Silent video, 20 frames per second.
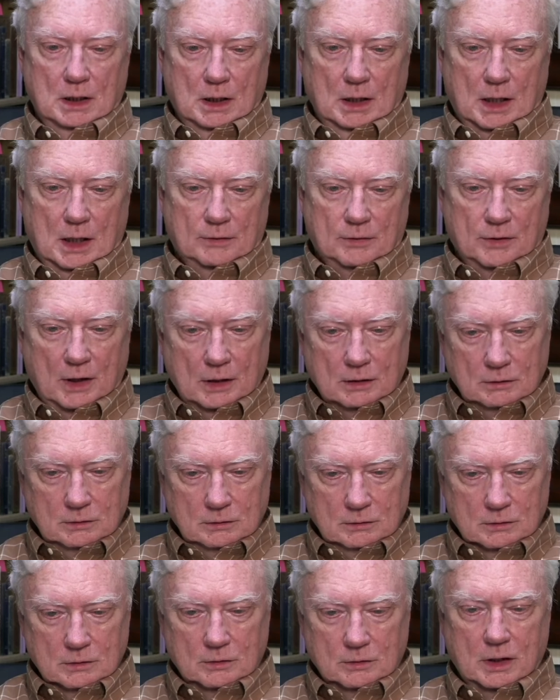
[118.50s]
And
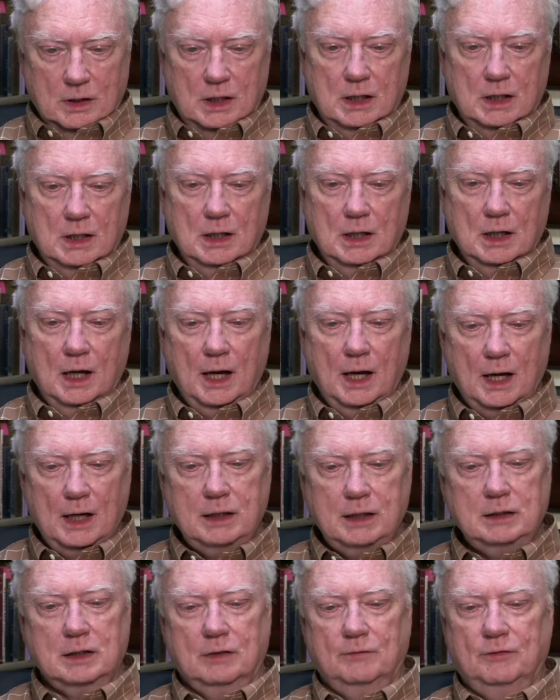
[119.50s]
then the
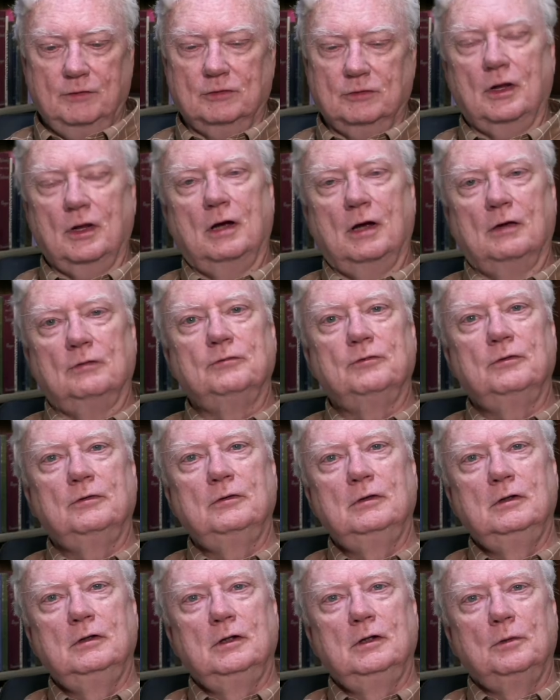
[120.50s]
height of his love,
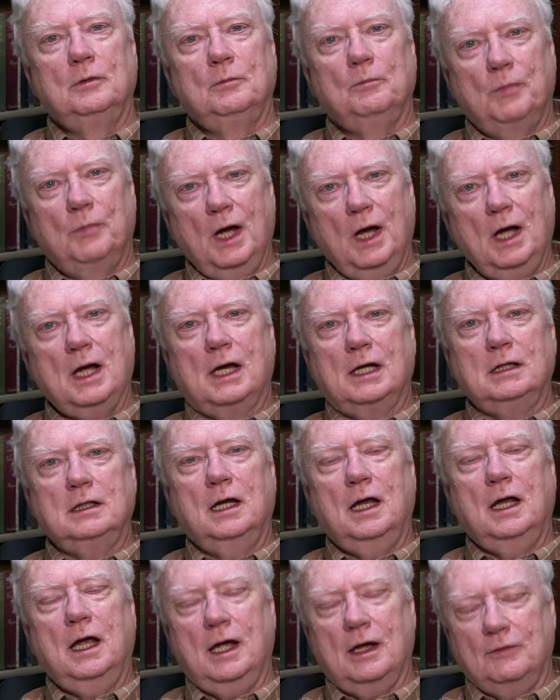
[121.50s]
but
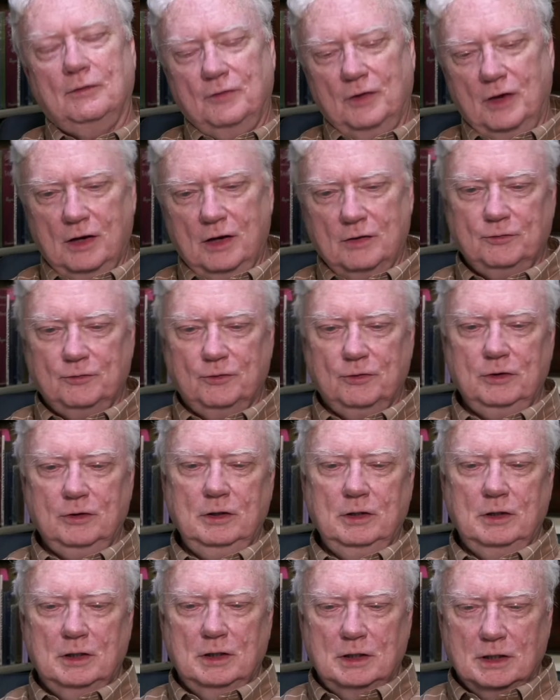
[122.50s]
have
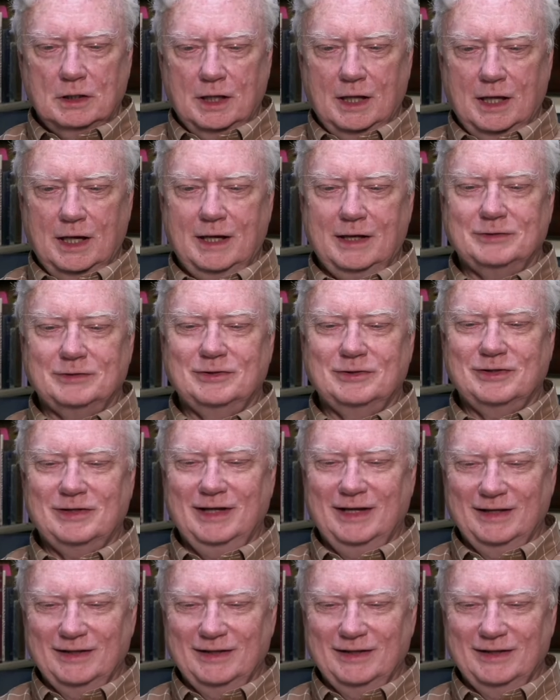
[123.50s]
everlasting